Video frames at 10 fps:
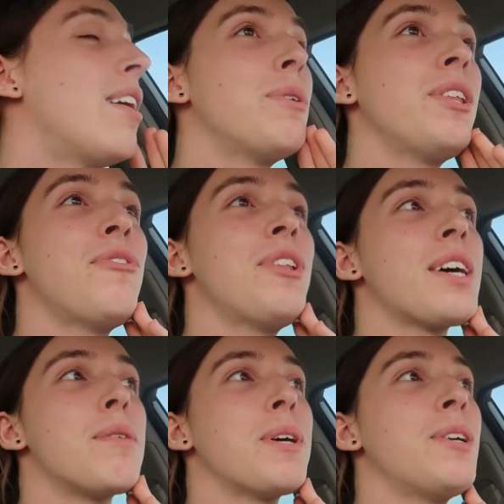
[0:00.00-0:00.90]
I really feel
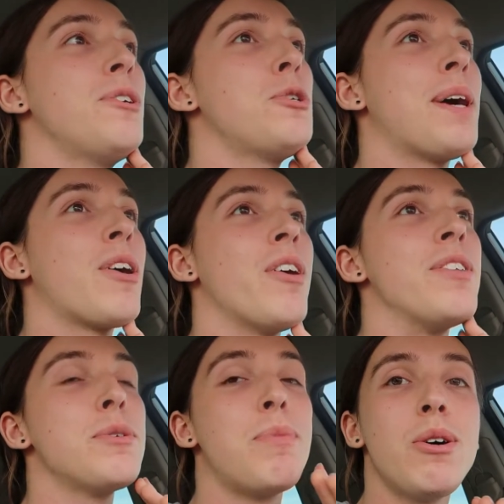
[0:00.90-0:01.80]
like I'm gonna lose my car.
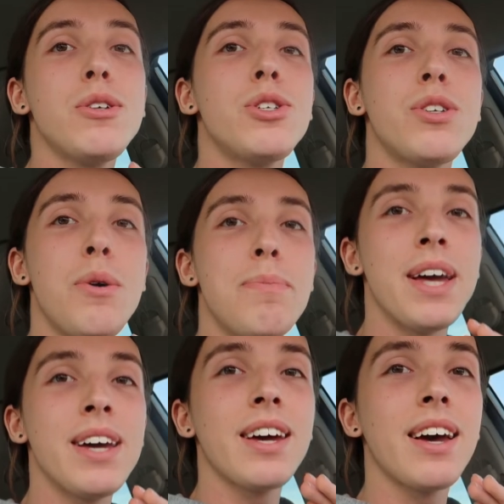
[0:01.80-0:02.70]
This mall is so
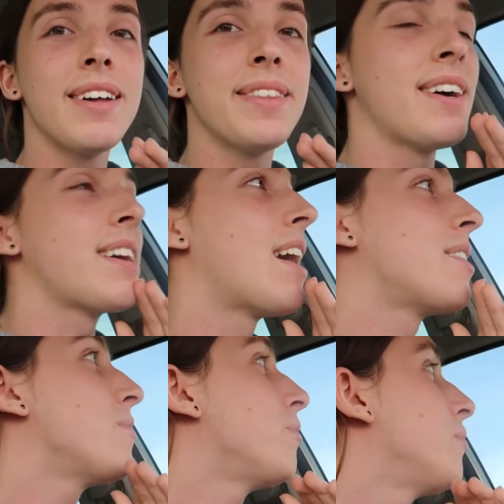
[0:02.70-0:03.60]
big, and like I
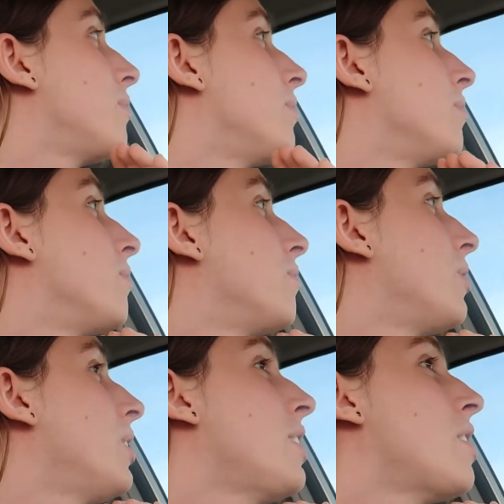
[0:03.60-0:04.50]
don't
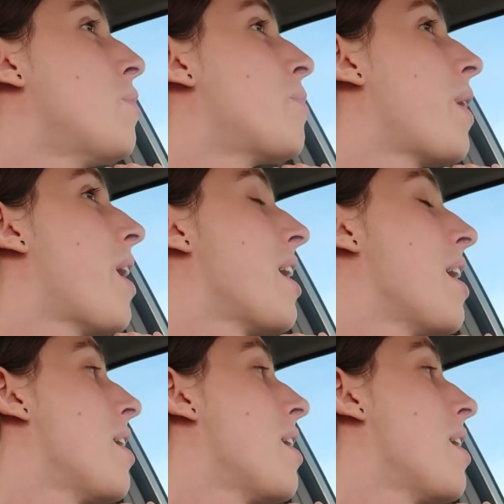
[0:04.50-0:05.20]
really know where I